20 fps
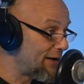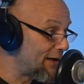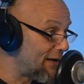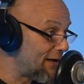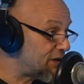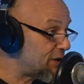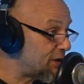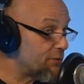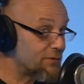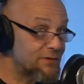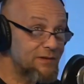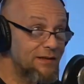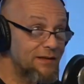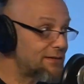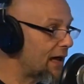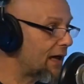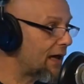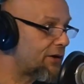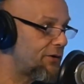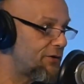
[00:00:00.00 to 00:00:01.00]
And she was
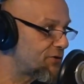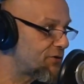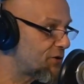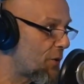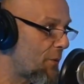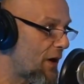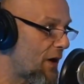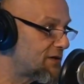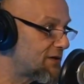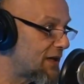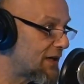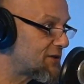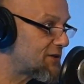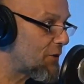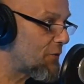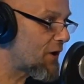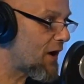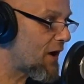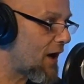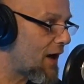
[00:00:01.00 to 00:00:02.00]
like, thank you so much. That's
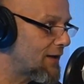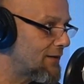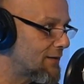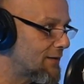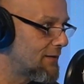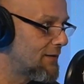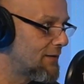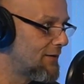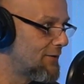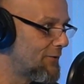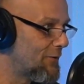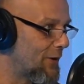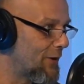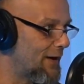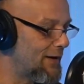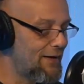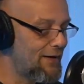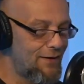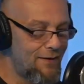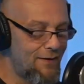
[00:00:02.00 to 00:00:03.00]
so kind. Yeah.
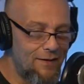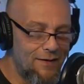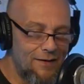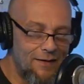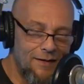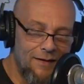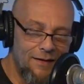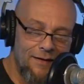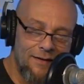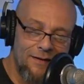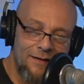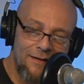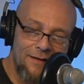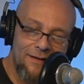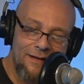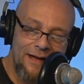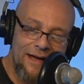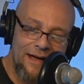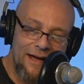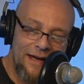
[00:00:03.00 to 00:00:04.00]
Right.
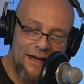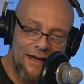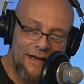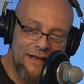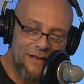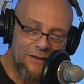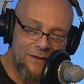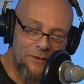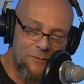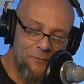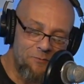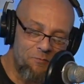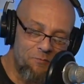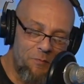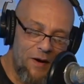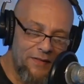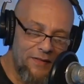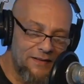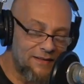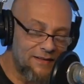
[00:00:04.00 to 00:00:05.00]

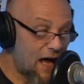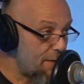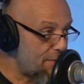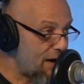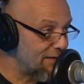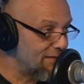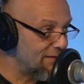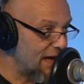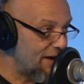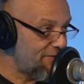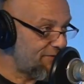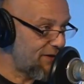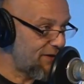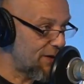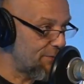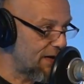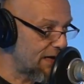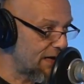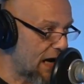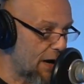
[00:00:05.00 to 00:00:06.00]
And by the time I left
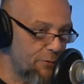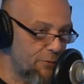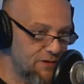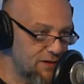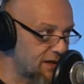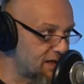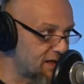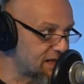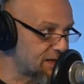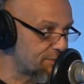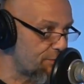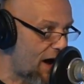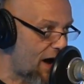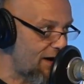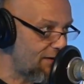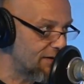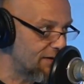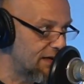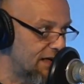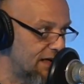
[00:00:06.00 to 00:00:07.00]
there, man, I was
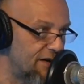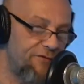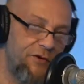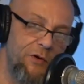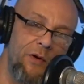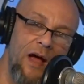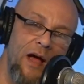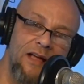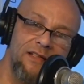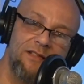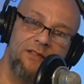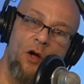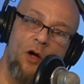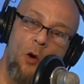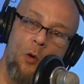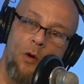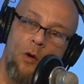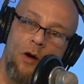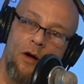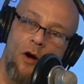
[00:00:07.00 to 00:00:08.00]
smiling. And if you guys
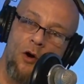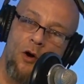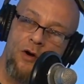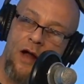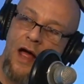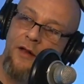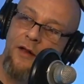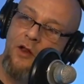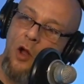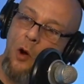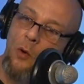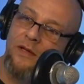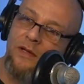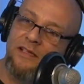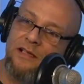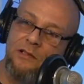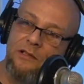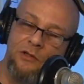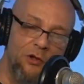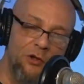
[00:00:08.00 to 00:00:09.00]
are not
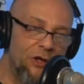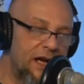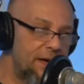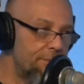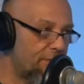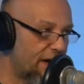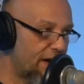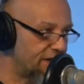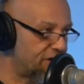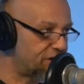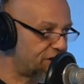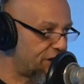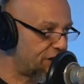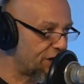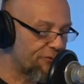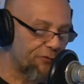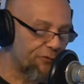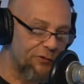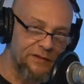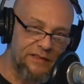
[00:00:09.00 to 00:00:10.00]
noticing, look at my
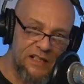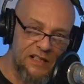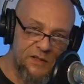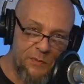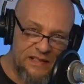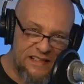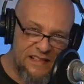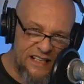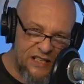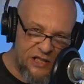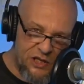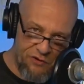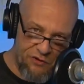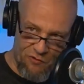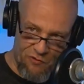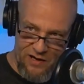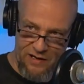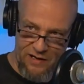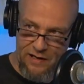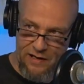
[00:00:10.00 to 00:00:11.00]
cheerful
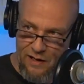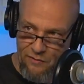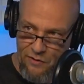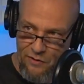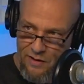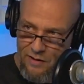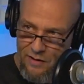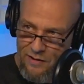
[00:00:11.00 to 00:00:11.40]
disposition right now.